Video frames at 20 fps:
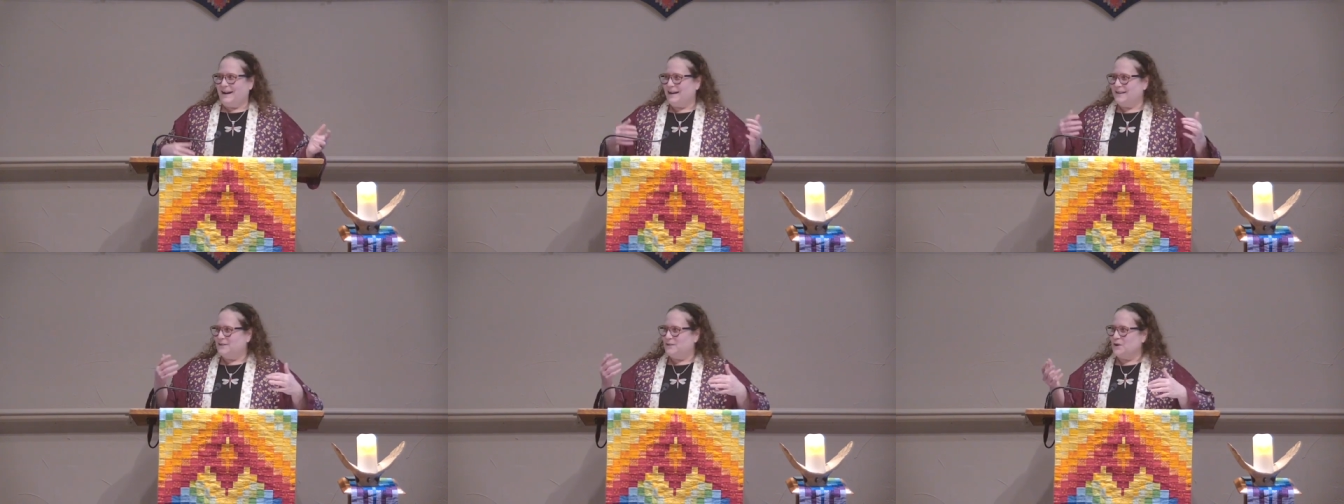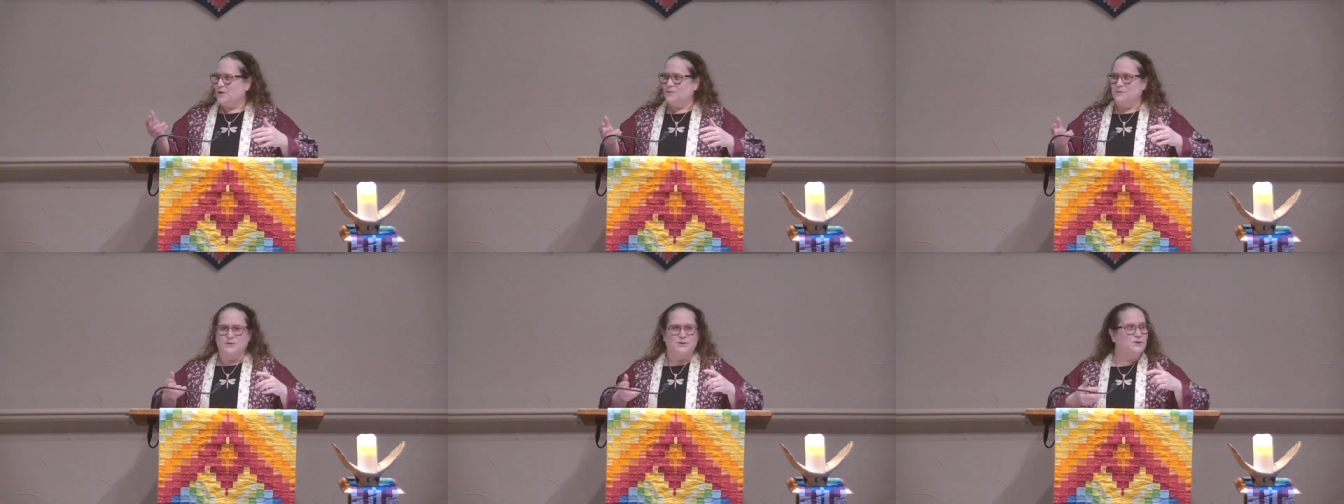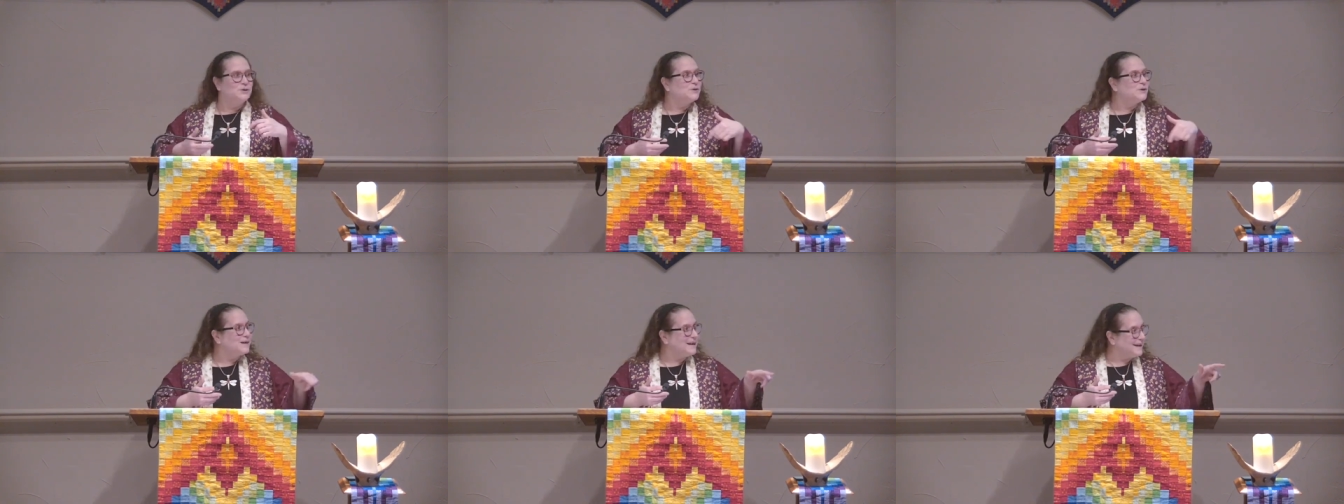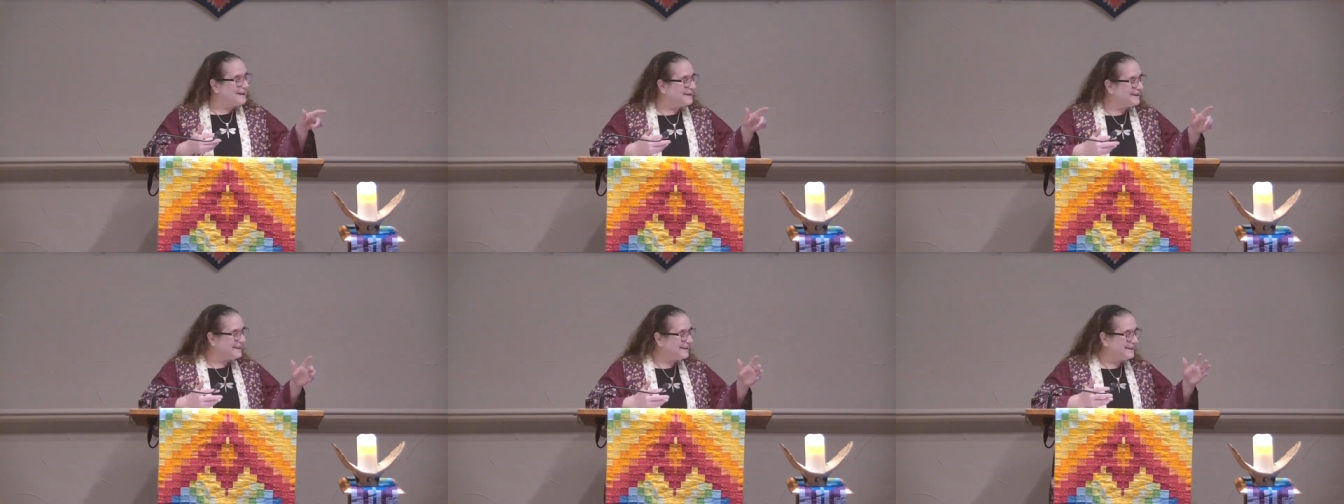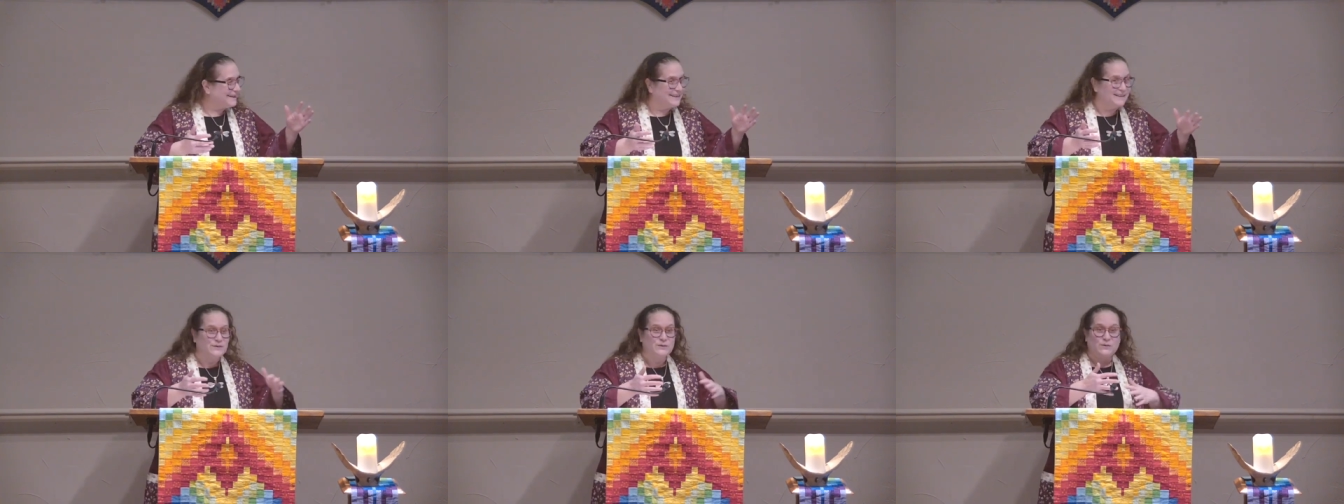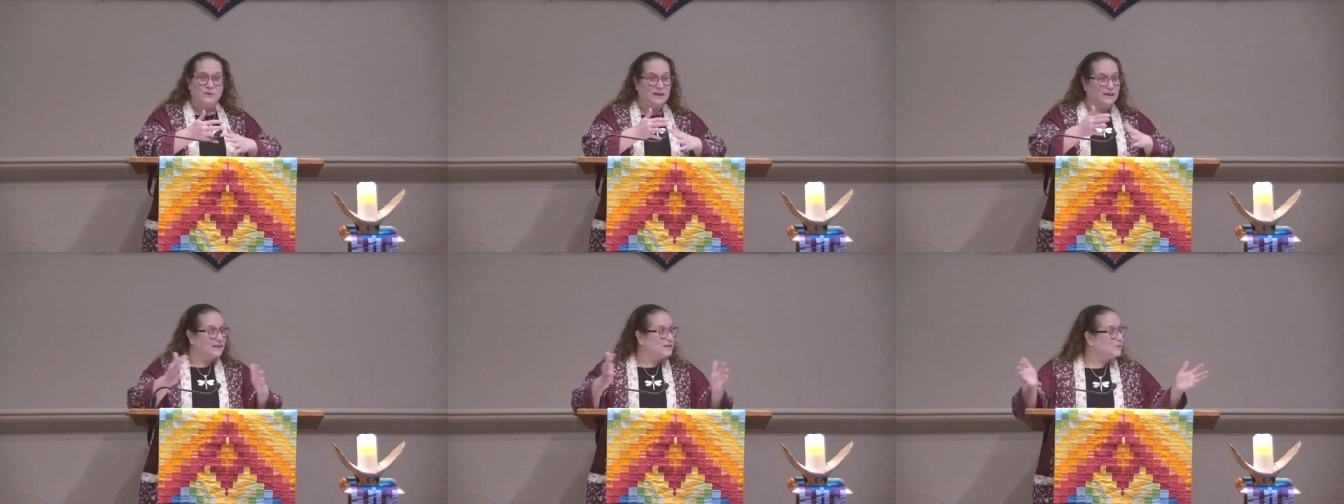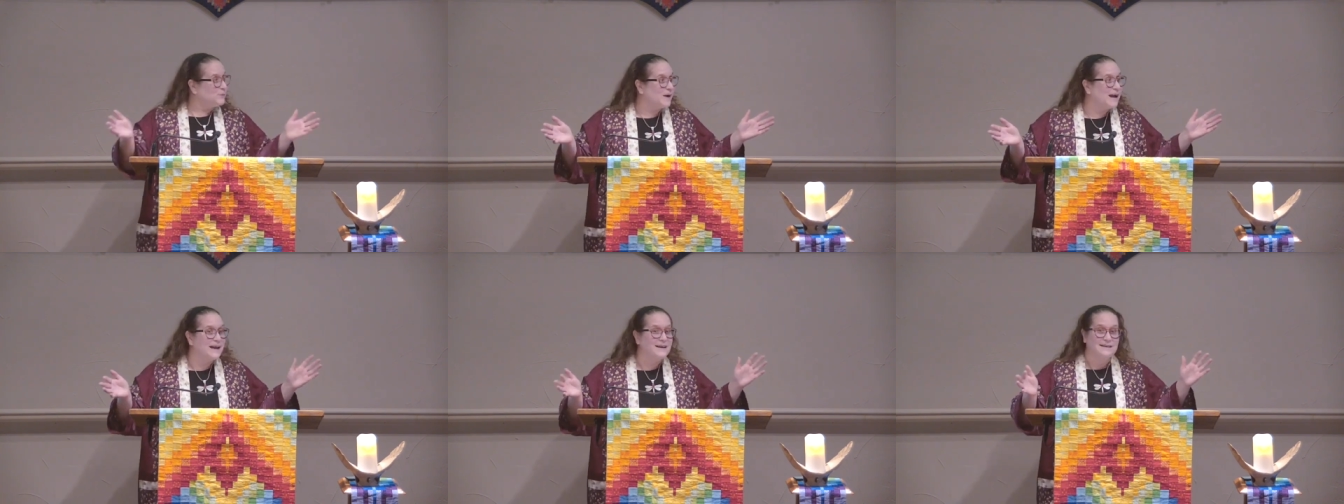And so Judah
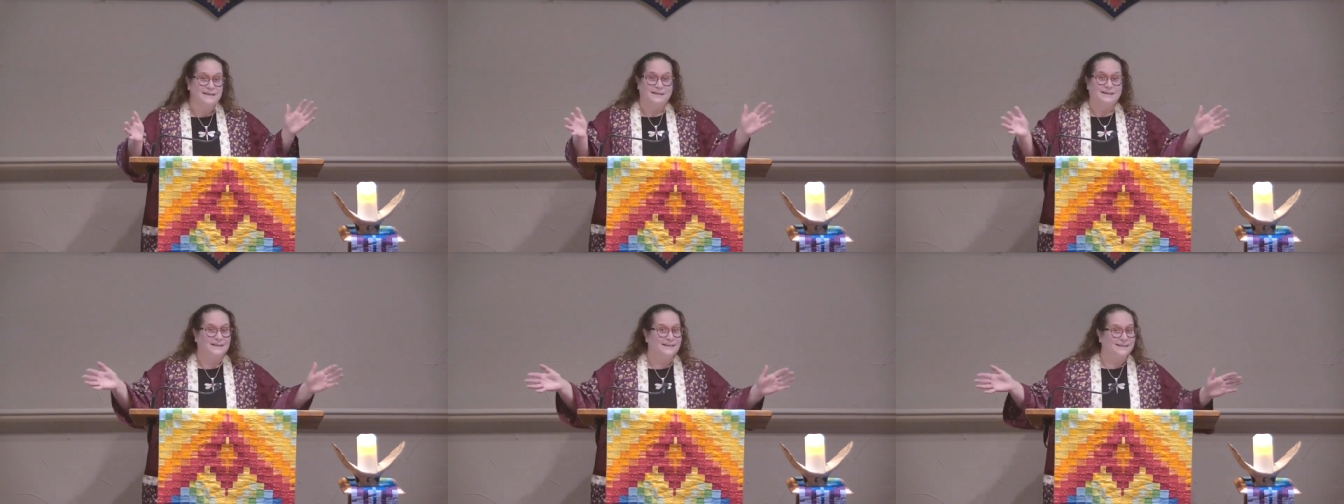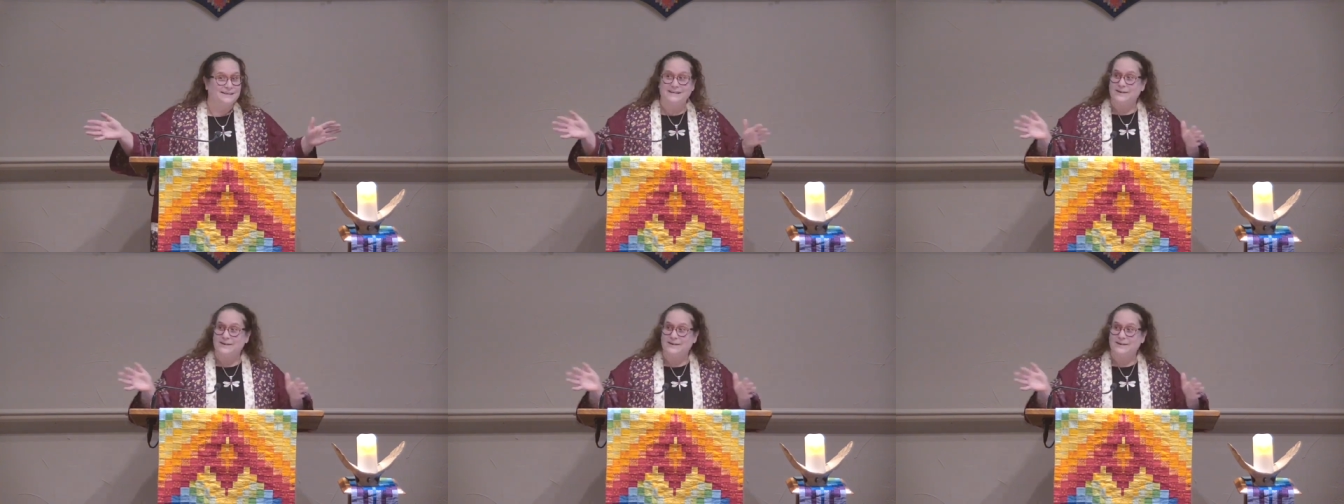he's ready,